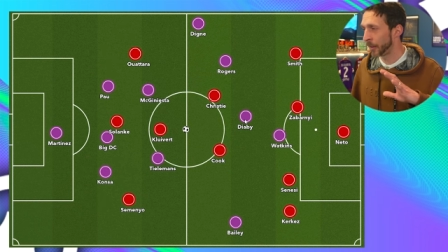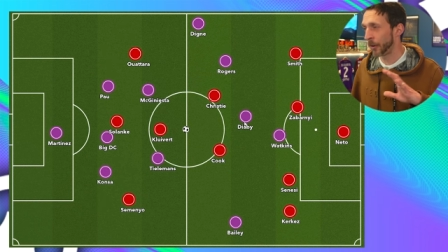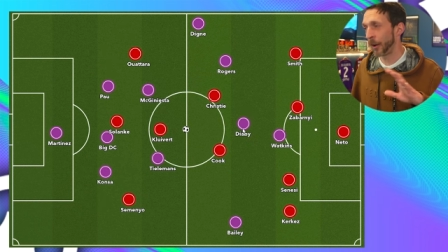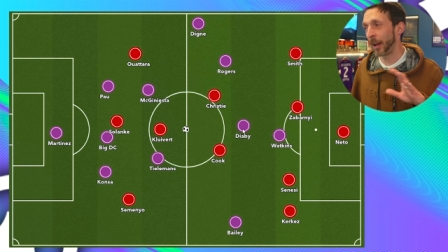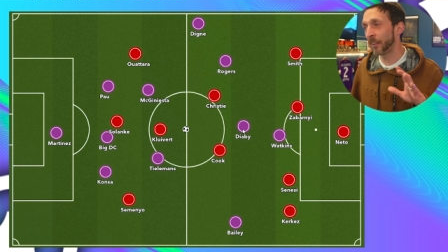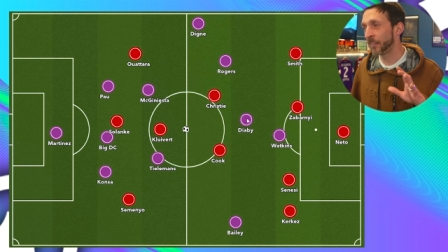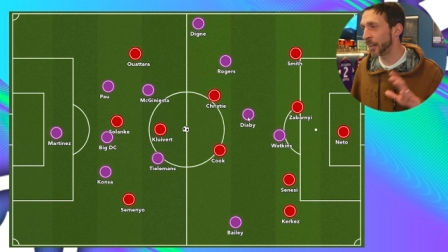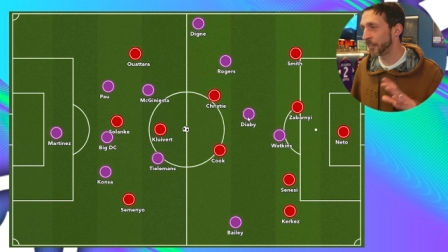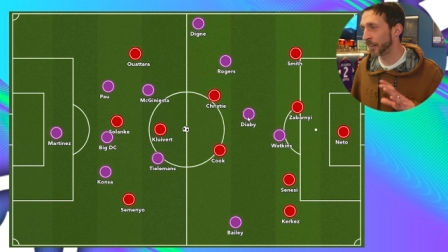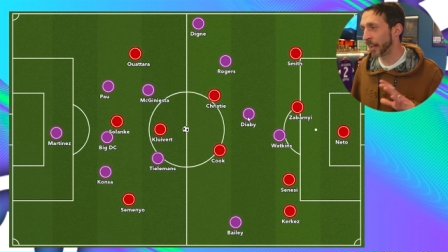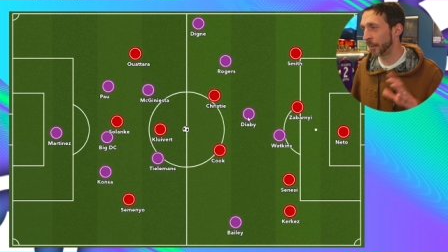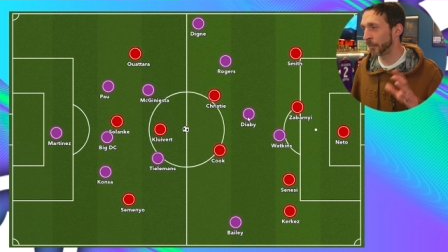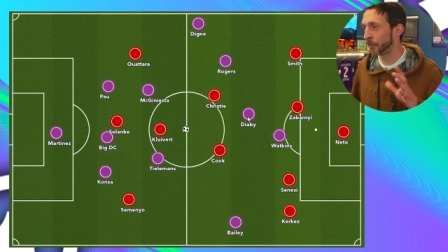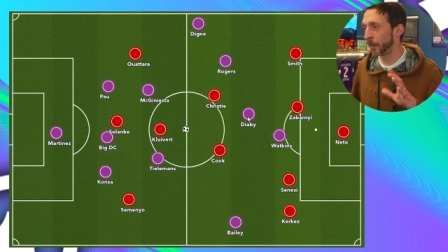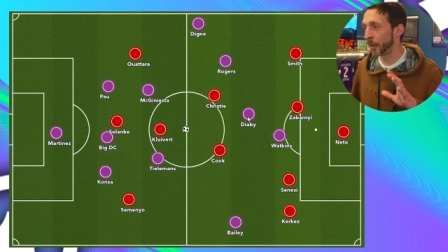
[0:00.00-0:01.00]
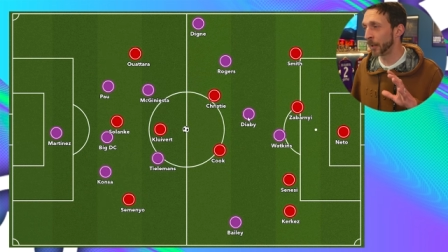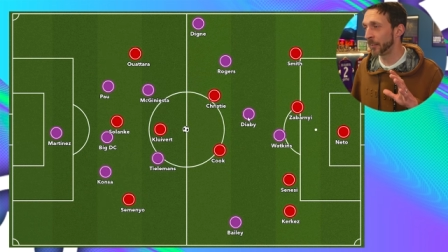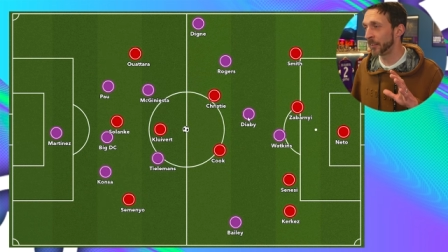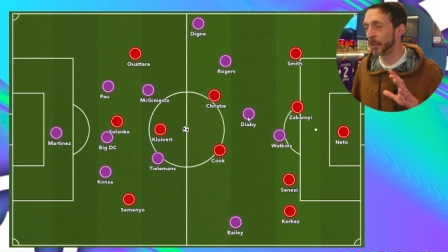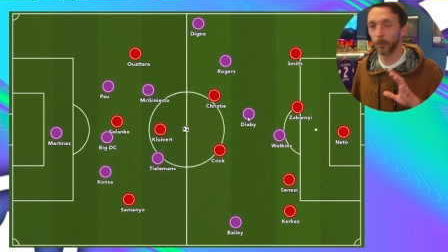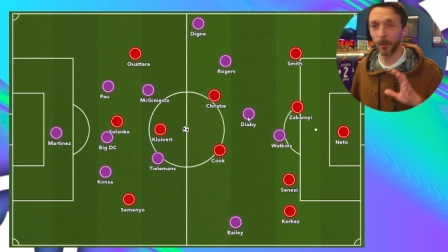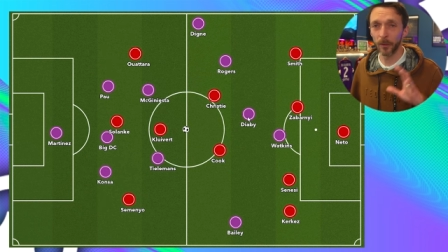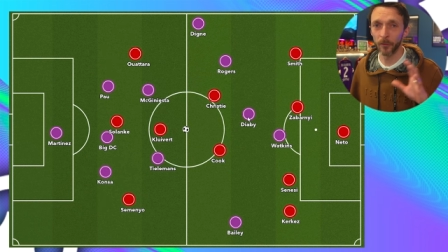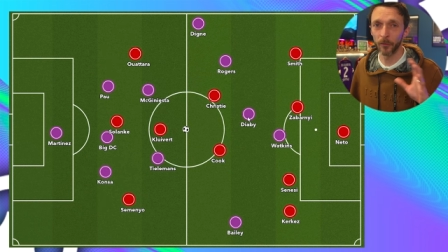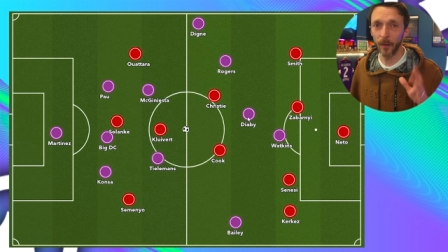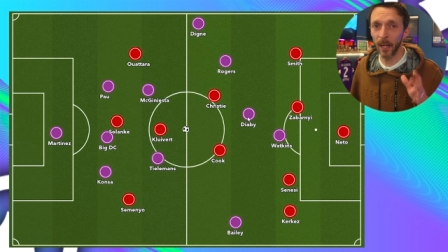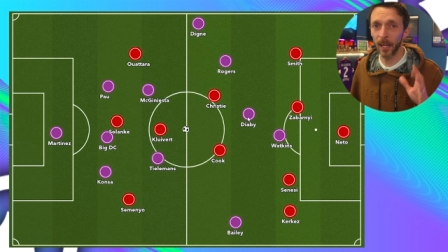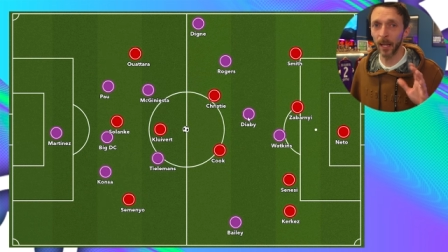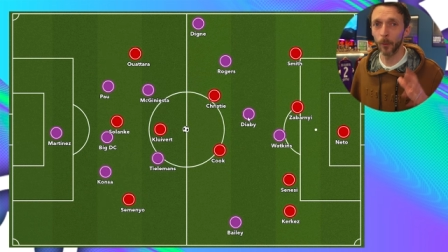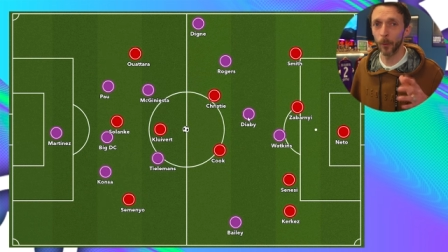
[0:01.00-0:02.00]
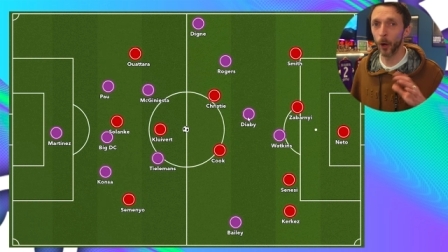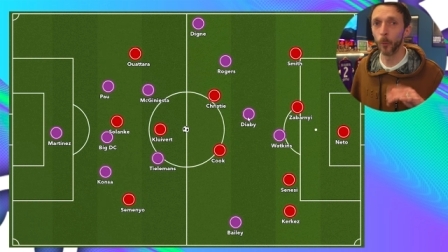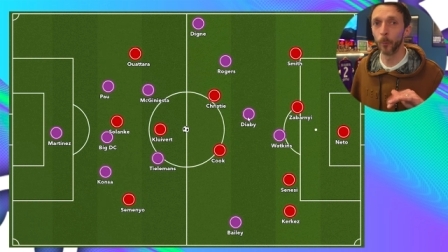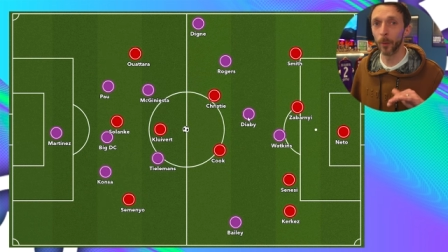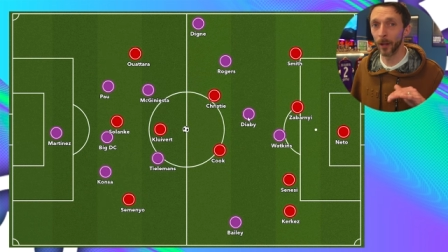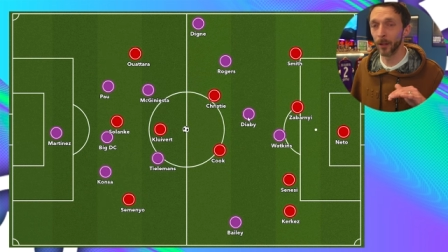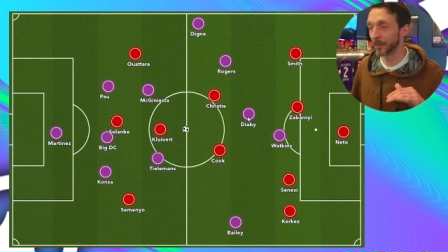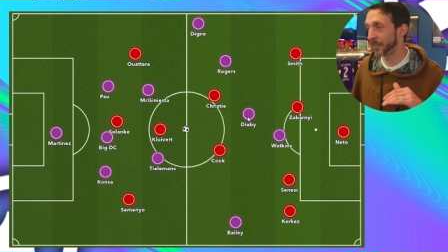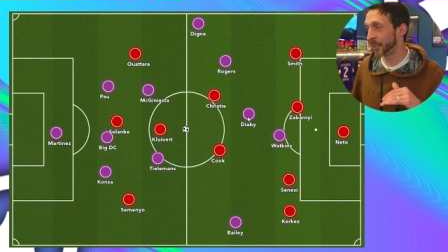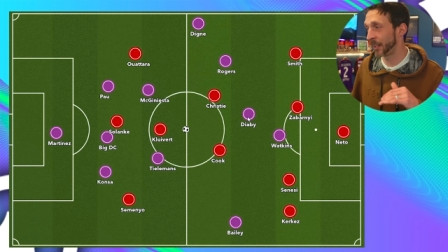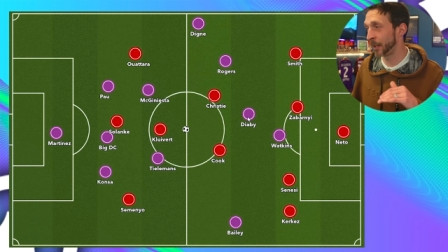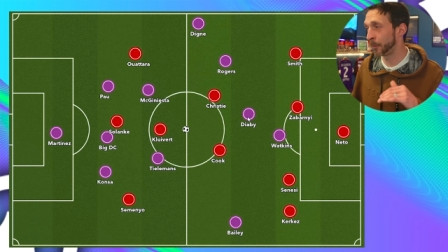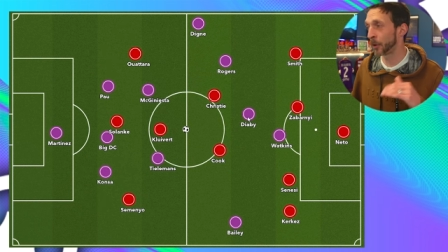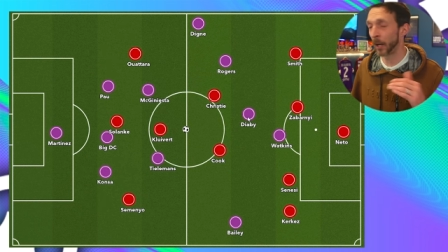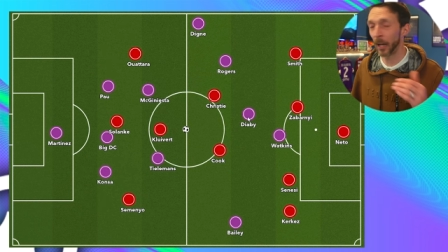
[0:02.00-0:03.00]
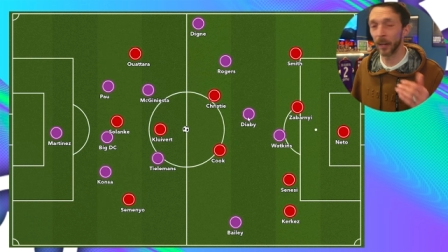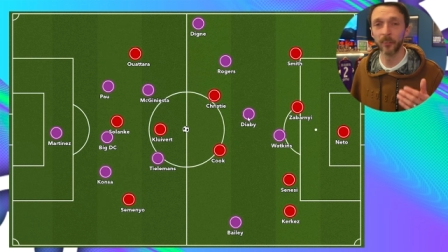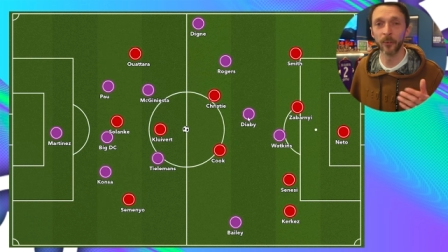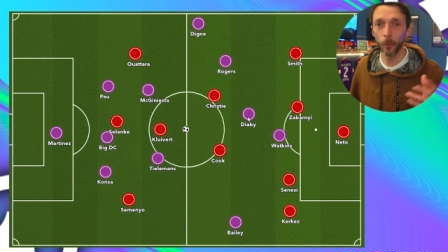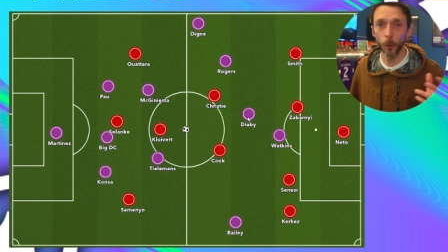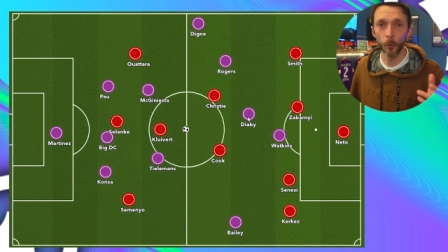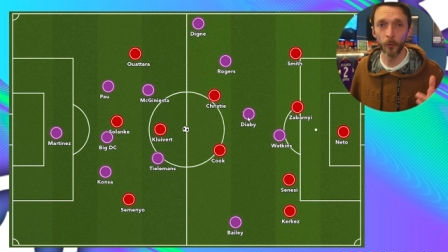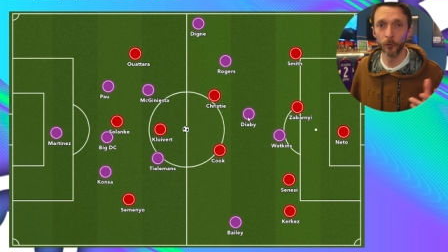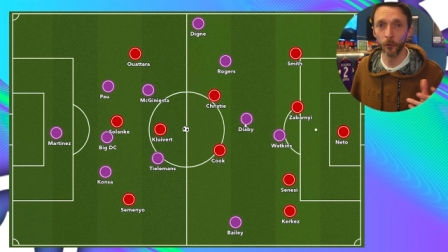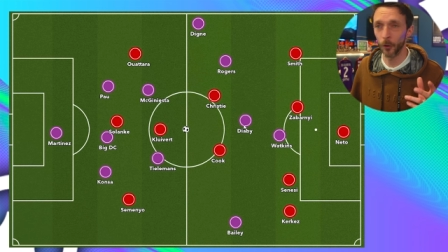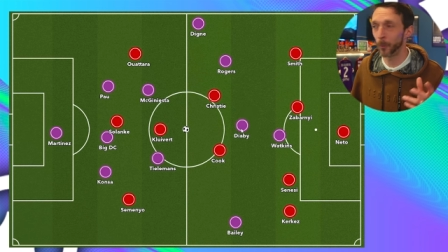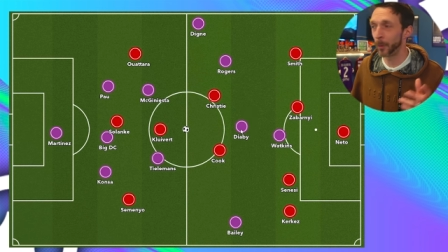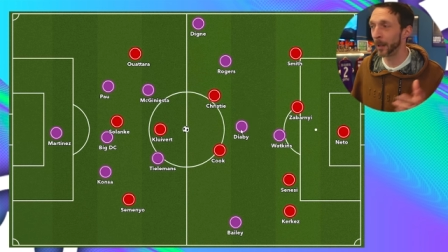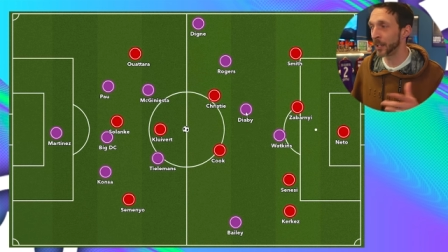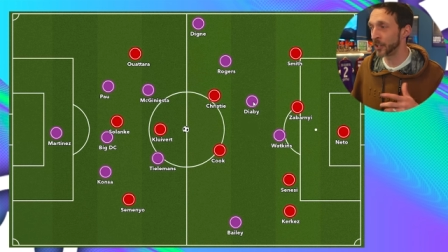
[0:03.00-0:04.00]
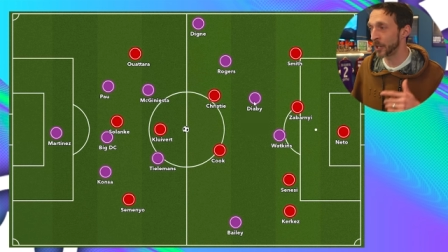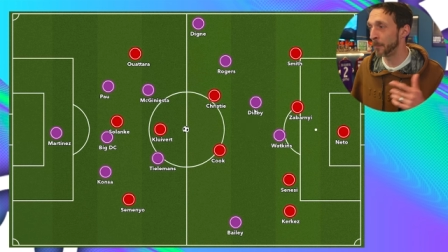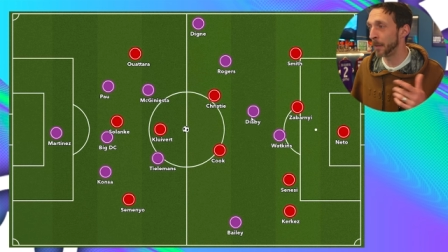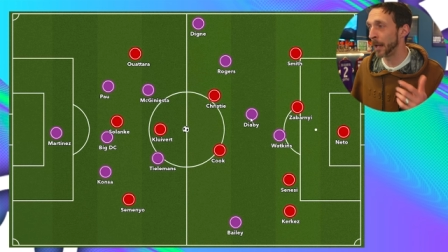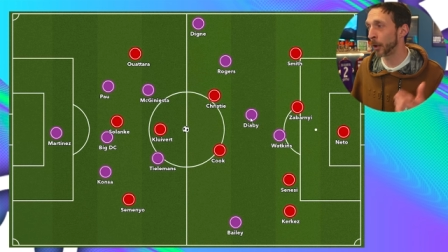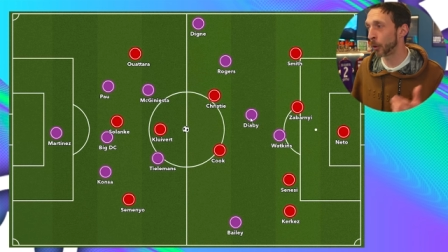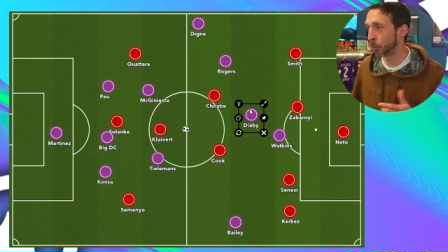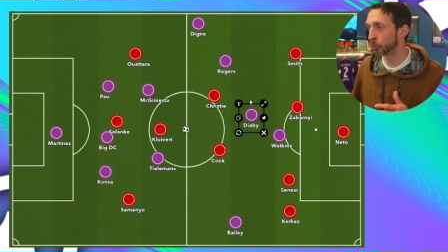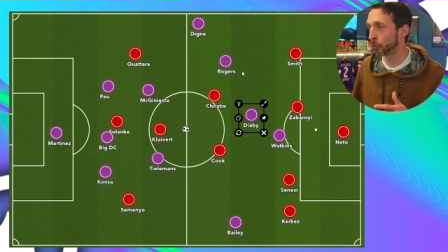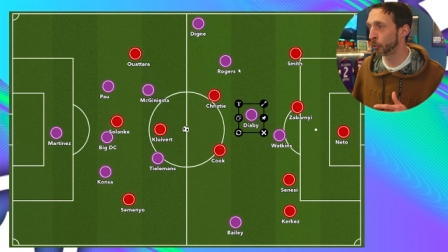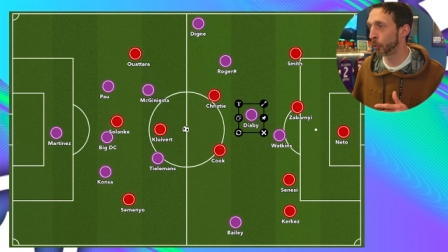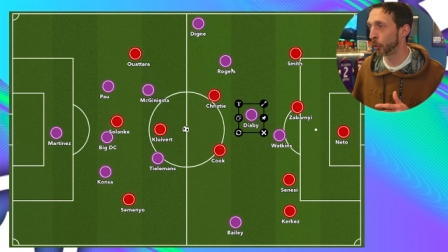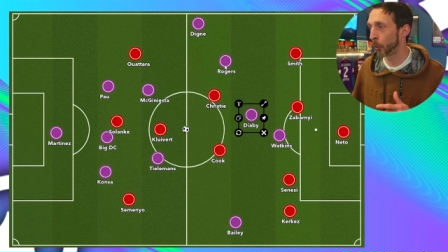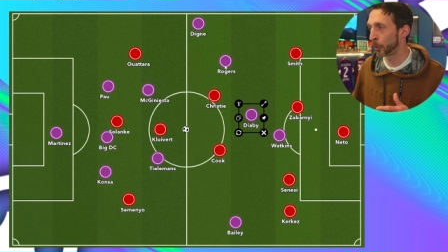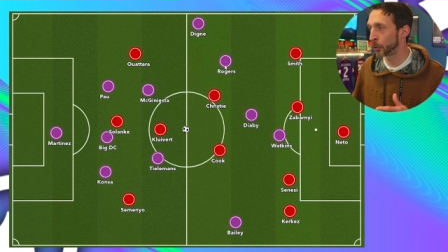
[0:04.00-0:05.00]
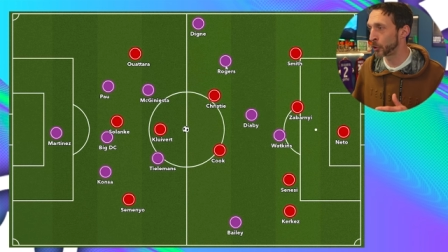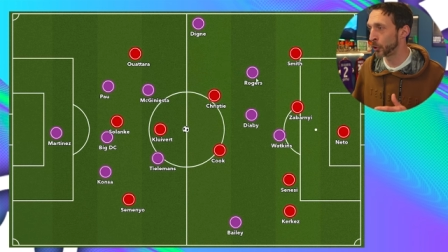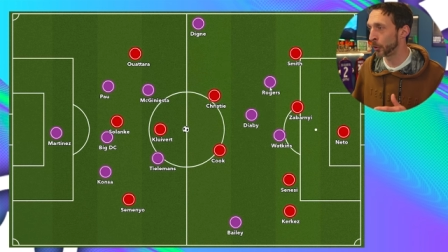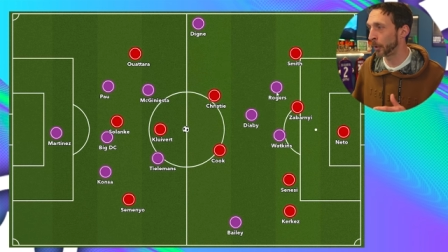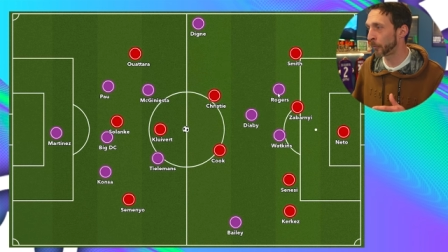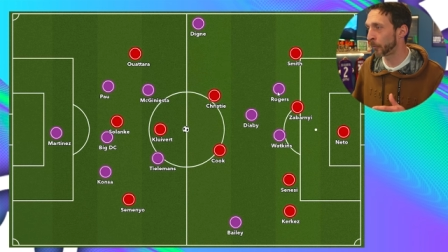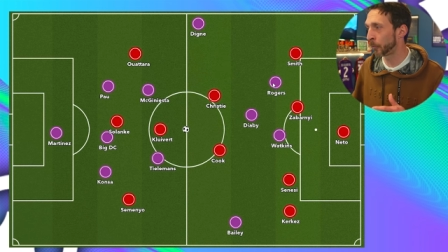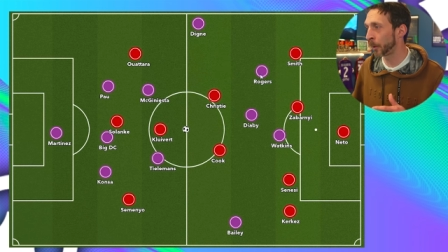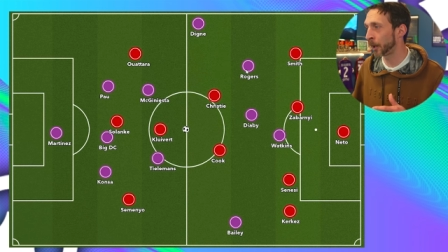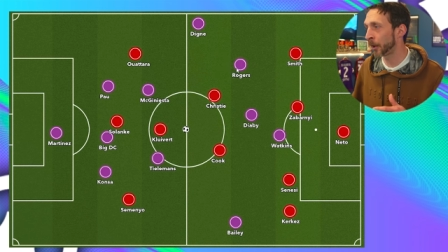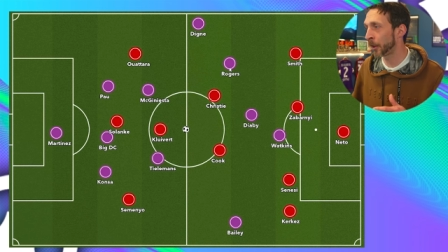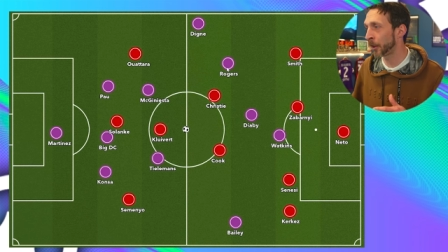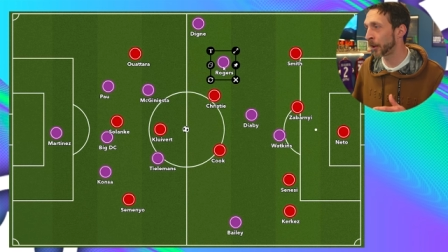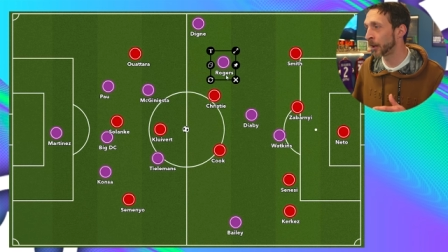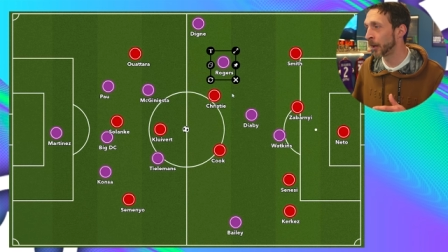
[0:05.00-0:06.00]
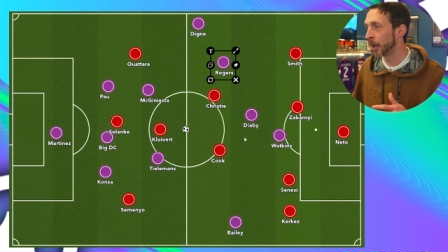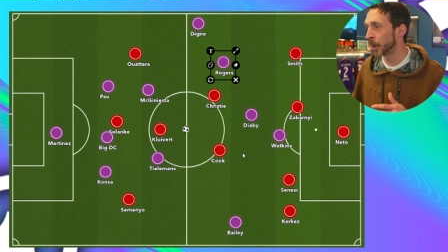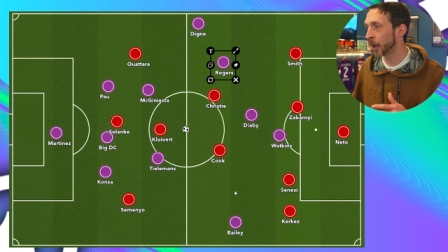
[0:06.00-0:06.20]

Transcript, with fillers: the rest of this Aston Villa team is very well built to progress the ball through the pitch and make goal-scoring opportunities for one another,